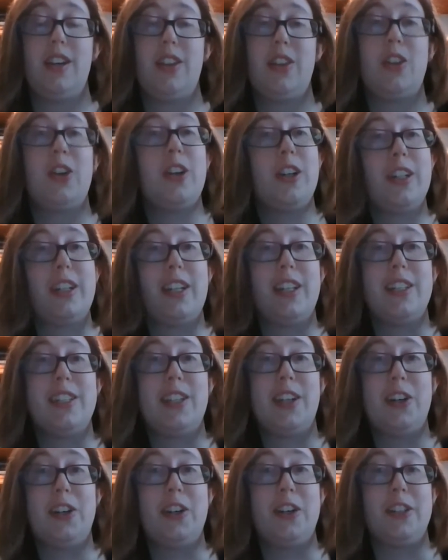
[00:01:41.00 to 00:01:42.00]
Third,
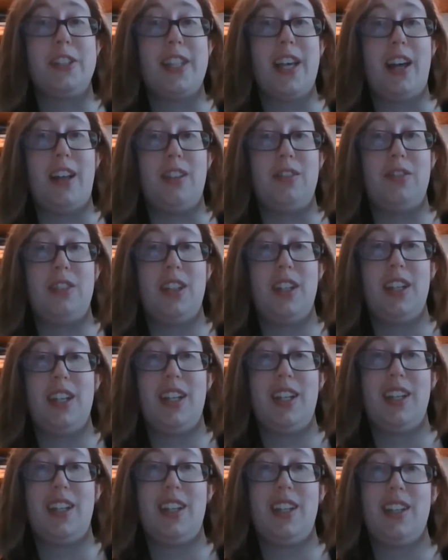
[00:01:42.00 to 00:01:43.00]
consider yourself.
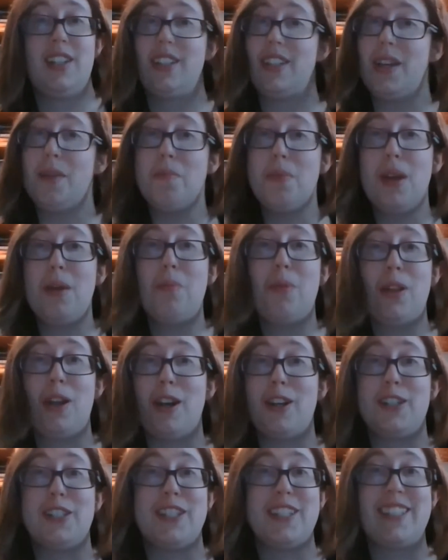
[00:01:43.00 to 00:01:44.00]
Some people
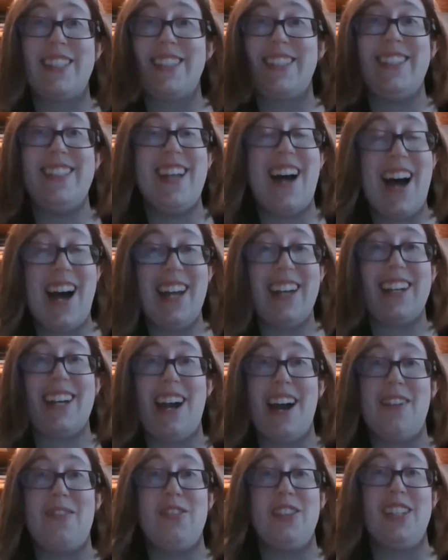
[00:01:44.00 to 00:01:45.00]
are just not
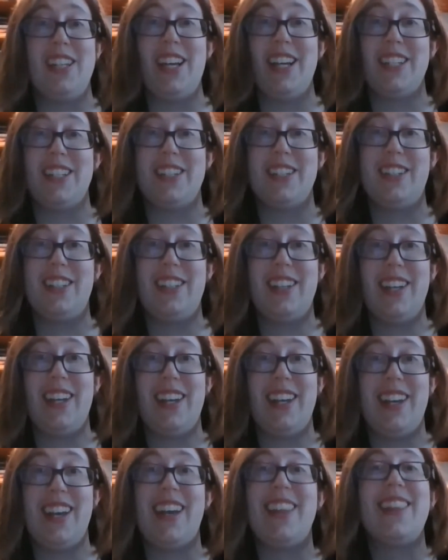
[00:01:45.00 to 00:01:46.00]
confrontational,
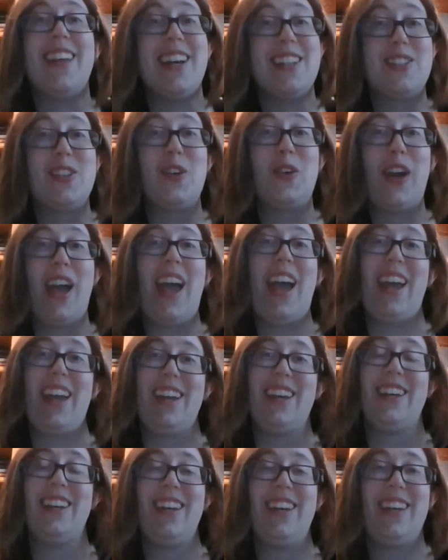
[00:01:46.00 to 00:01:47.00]
and that's
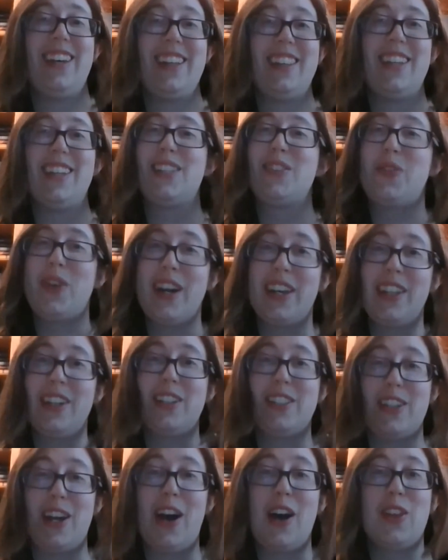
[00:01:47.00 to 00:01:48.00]
okay. That's why
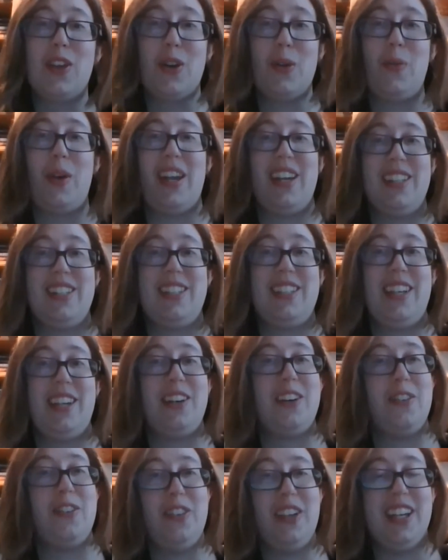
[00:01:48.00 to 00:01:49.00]
there's other ways to
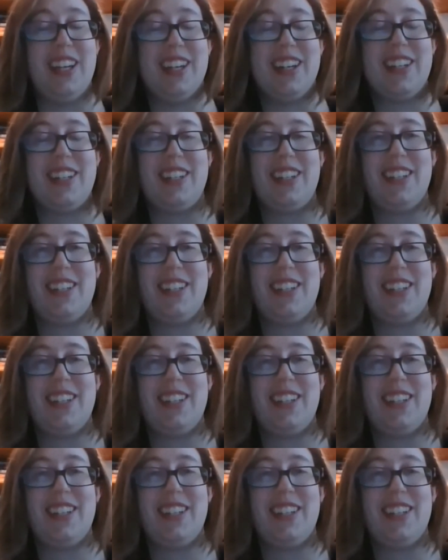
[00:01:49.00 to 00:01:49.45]
intervene.